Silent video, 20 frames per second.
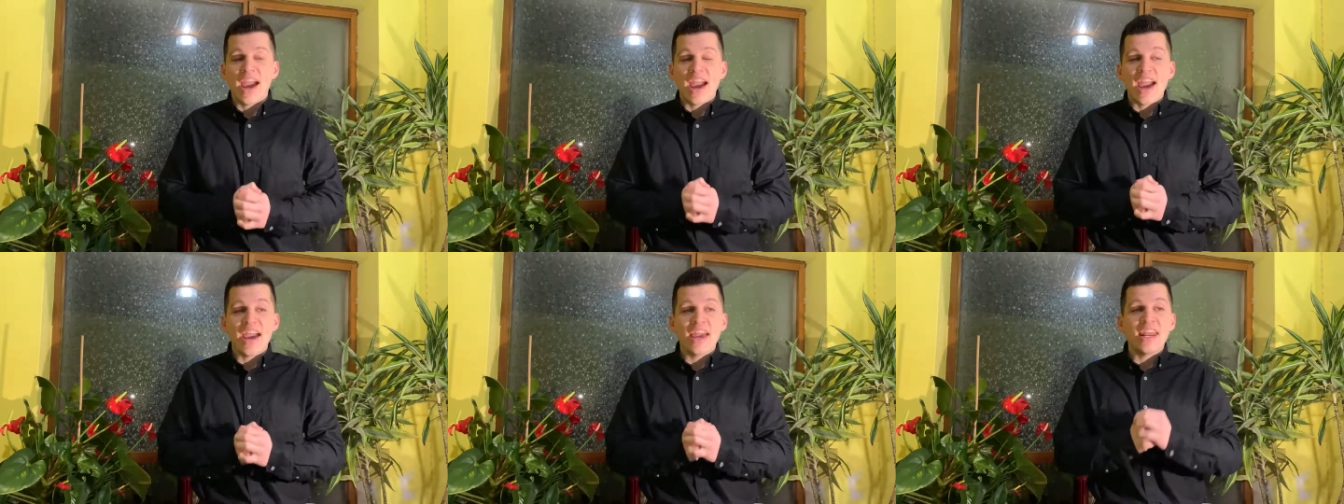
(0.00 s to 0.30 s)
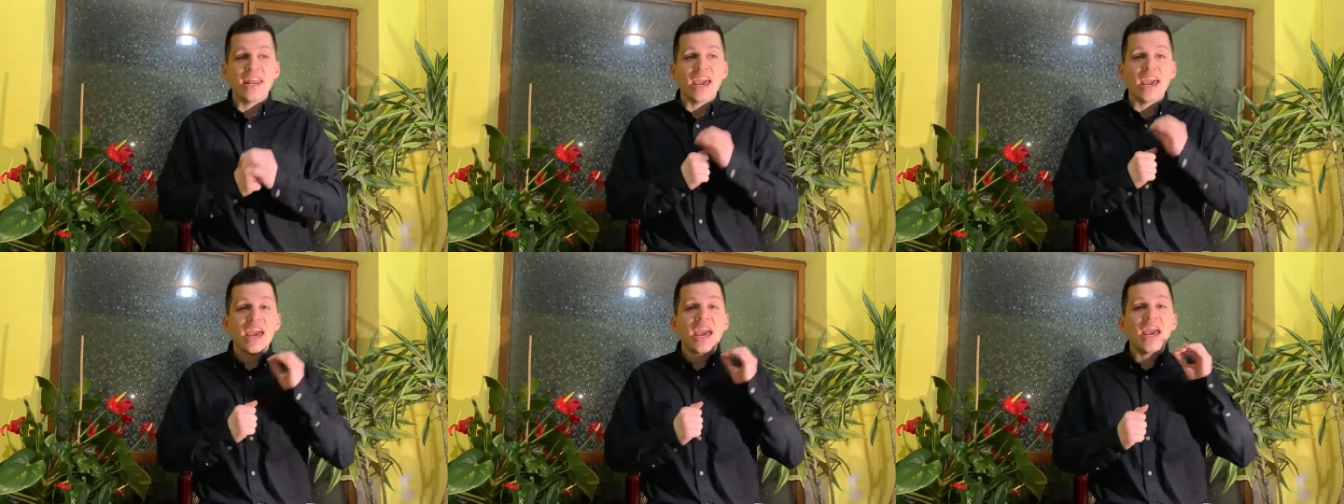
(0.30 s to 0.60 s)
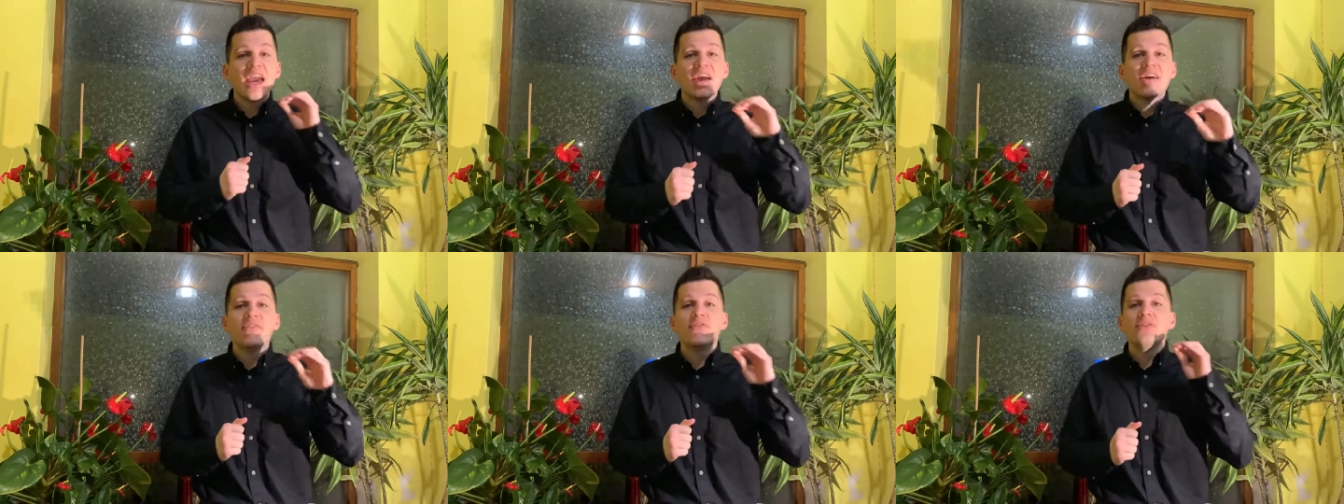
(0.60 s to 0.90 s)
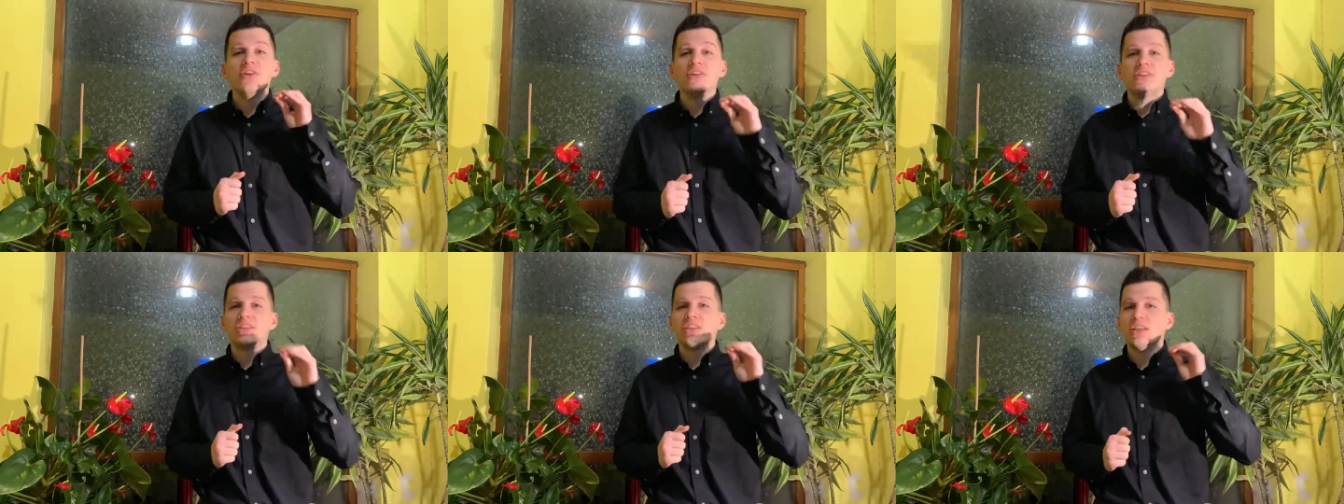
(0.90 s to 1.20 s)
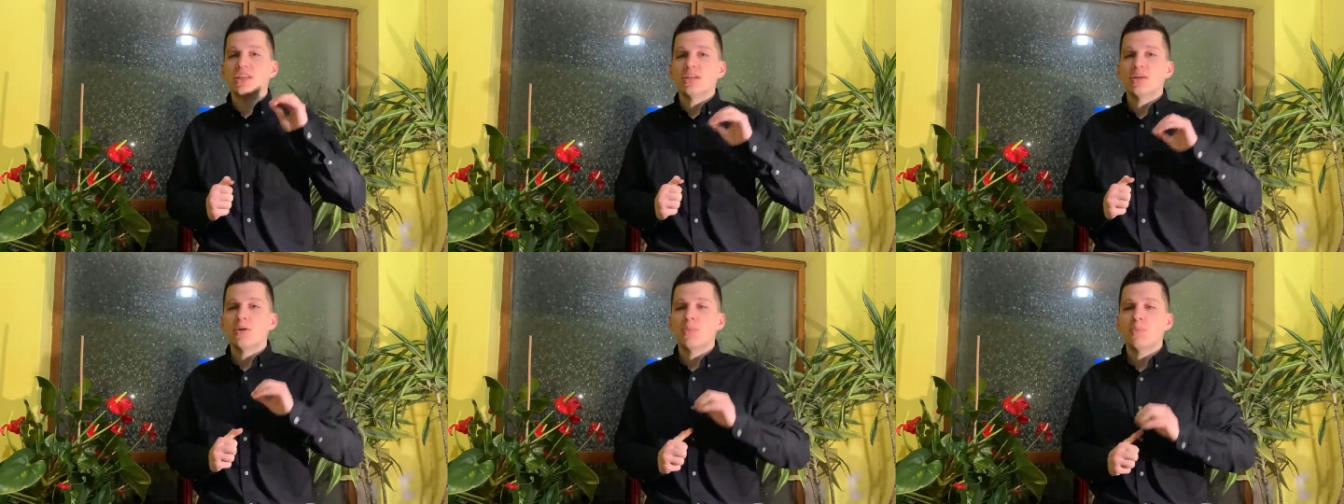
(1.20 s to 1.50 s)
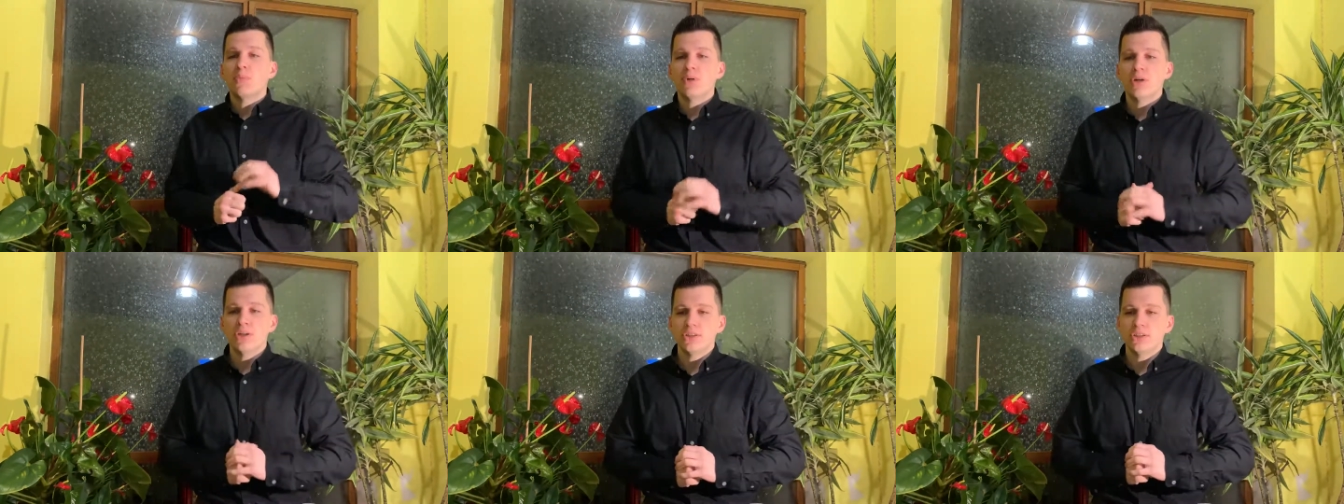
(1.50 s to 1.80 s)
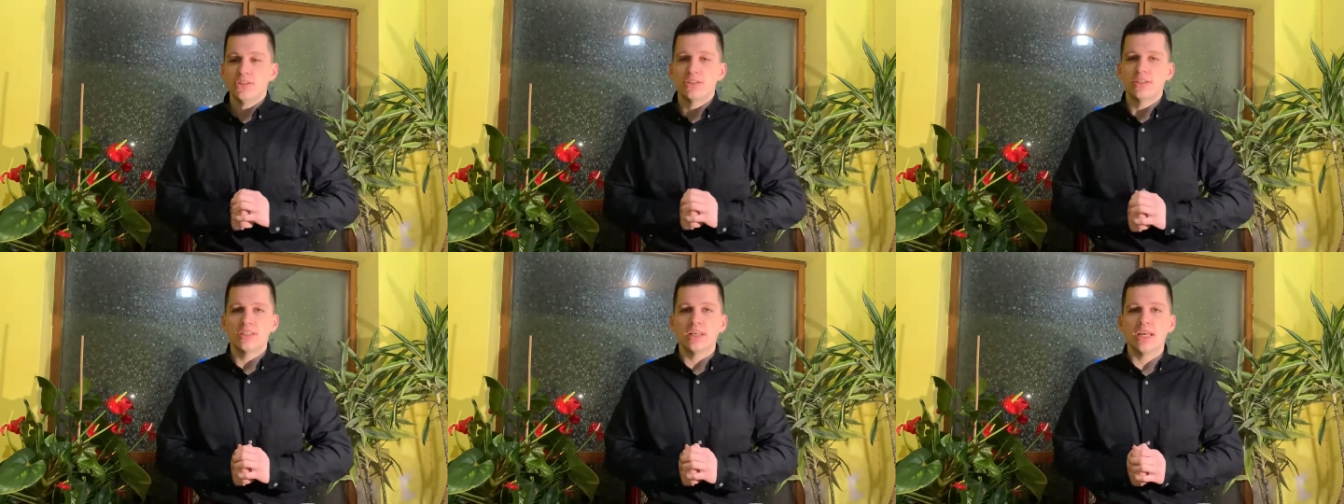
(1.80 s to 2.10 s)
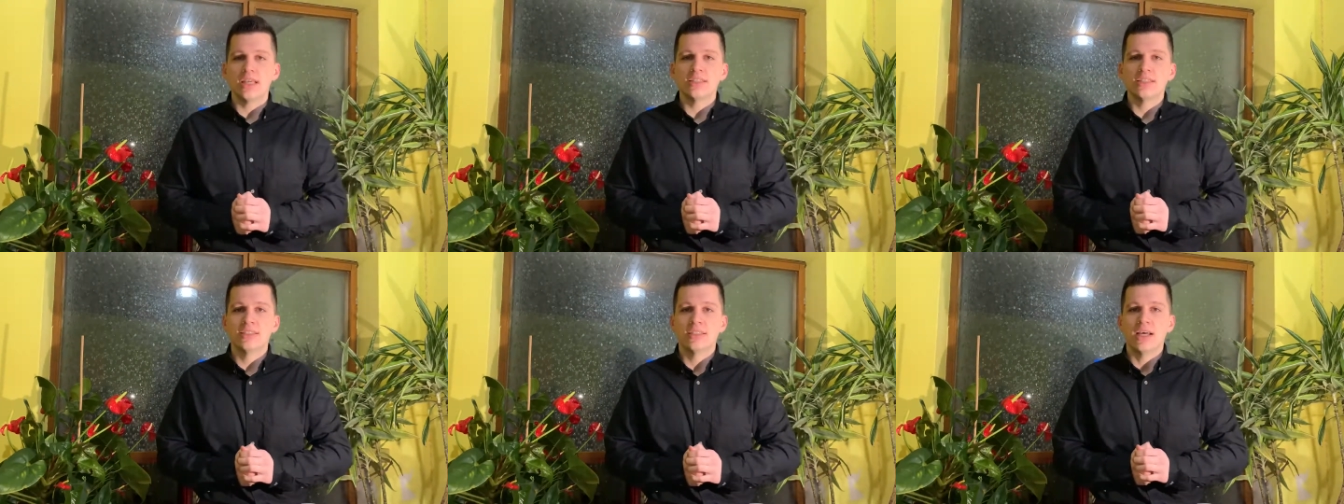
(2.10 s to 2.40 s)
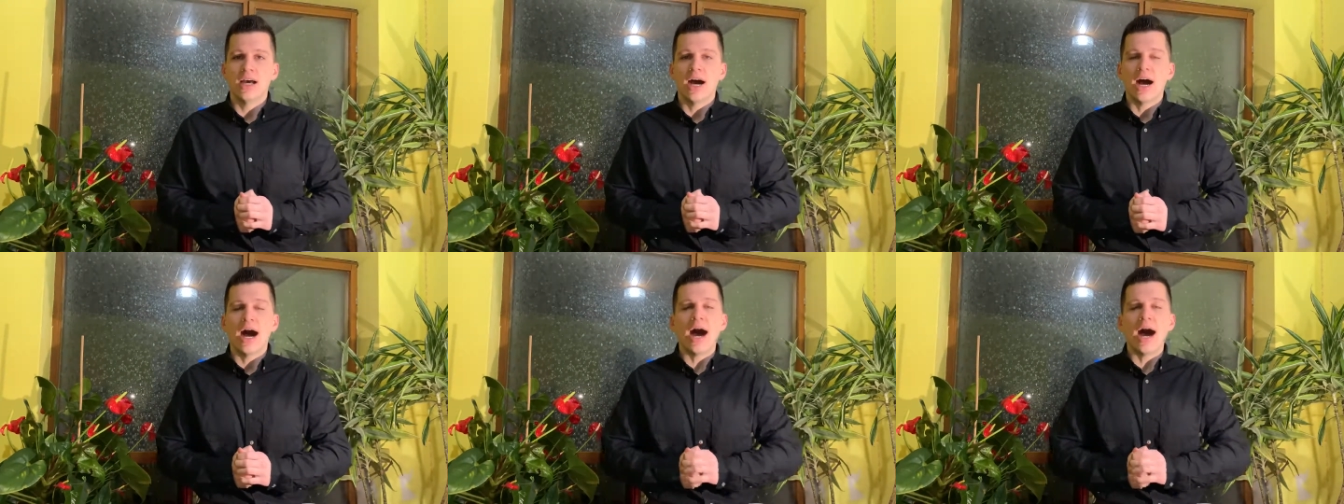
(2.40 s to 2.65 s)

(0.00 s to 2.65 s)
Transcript: And every single person says,